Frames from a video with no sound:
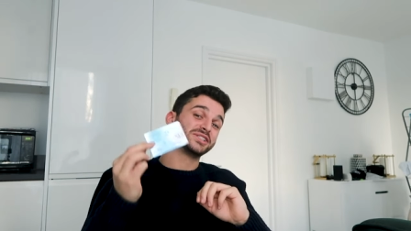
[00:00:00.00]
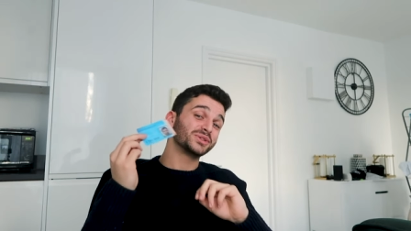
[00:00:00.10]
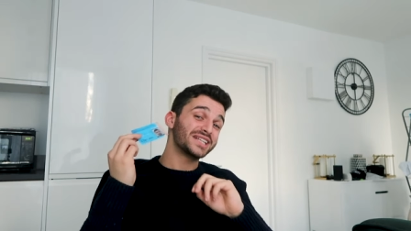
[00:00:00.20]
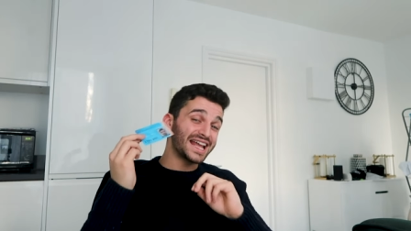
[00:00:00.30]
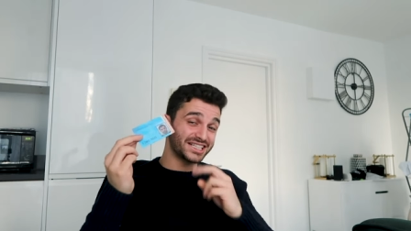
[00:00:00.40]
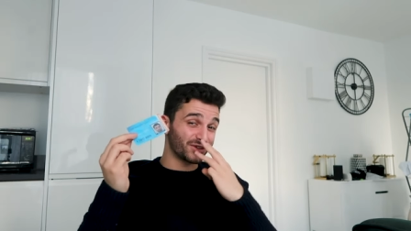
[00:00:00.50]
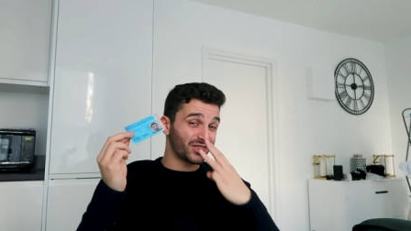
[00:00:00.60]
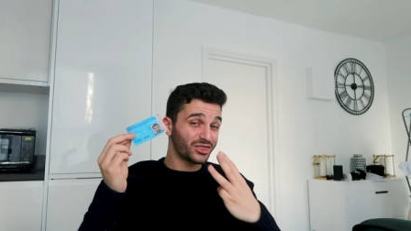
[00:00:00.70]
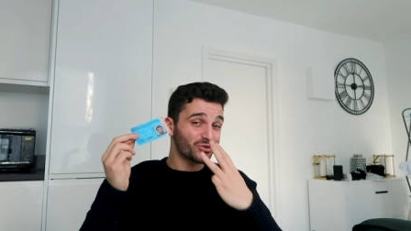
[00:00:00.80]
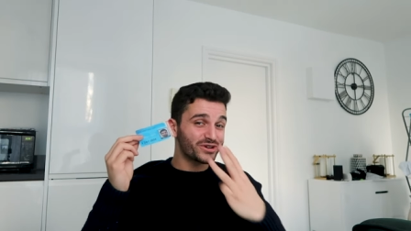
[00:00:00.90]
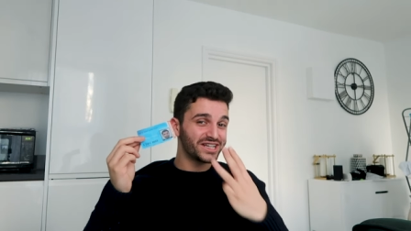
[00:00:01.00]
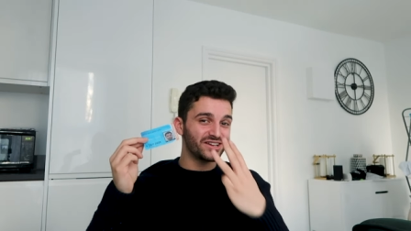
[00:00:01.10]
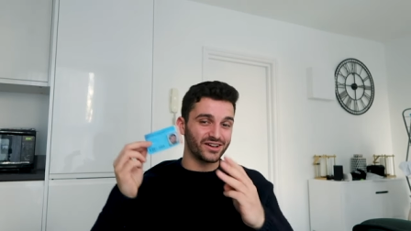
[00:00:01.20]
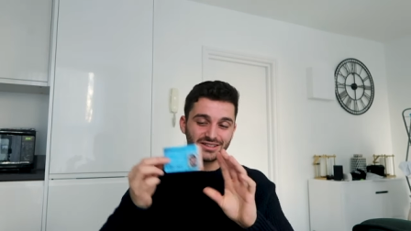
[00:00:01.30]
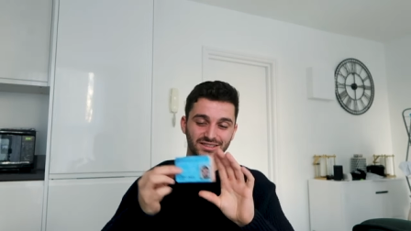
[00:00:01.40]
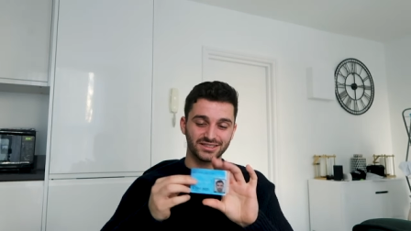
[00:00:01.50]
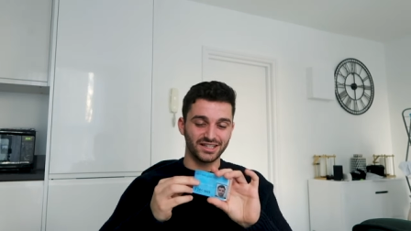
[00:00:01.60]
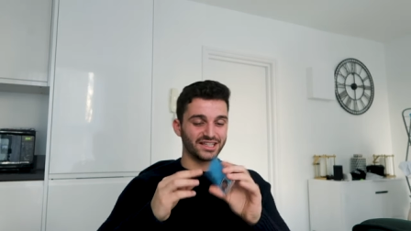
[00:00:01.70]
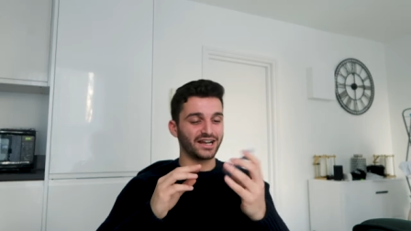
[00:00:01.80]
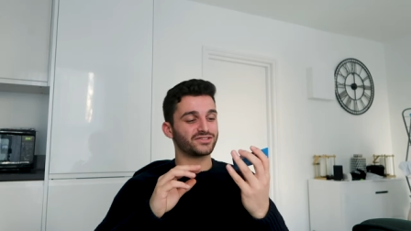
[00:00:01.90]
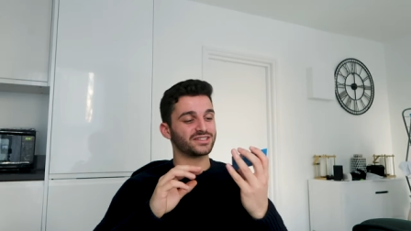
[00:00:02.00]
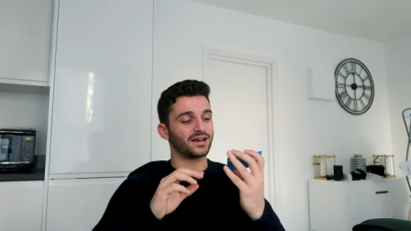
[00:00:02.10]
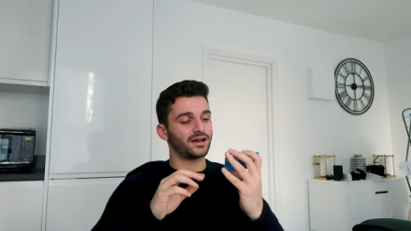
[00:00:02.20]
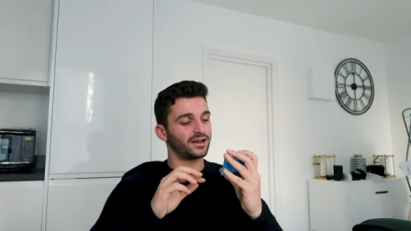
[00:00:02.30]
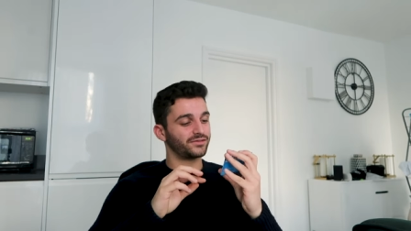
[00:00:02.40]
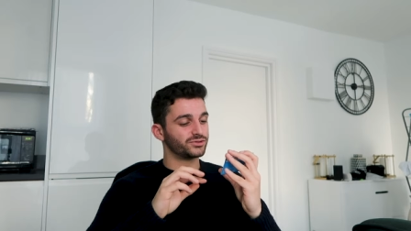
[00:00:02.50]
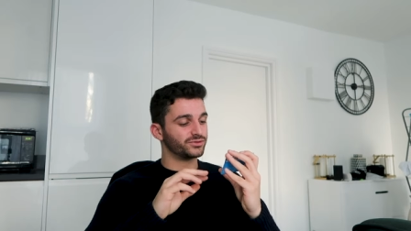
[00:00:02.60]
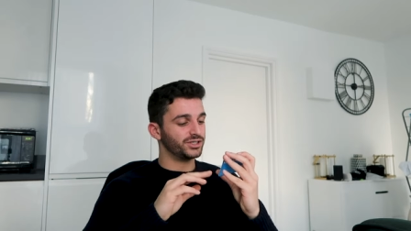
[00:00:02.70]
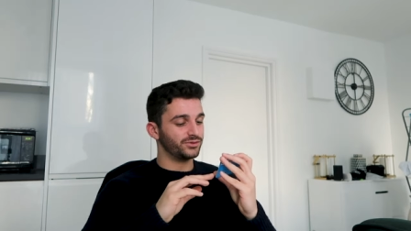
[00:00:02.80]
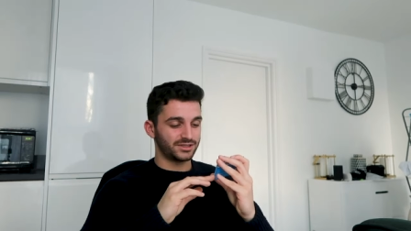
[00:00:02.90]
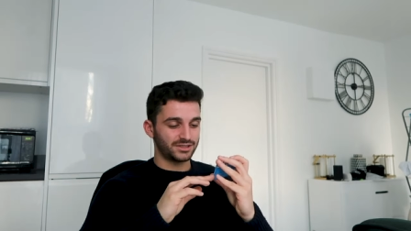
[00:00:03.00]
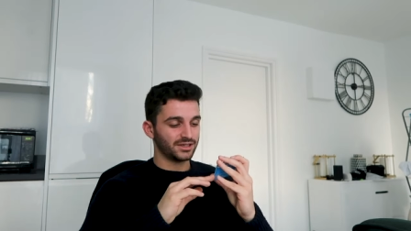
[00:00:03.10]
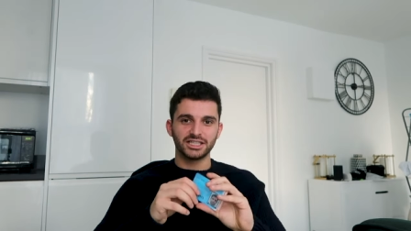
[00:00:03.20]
So it's last for three years, and then after that, I'll have to renew it.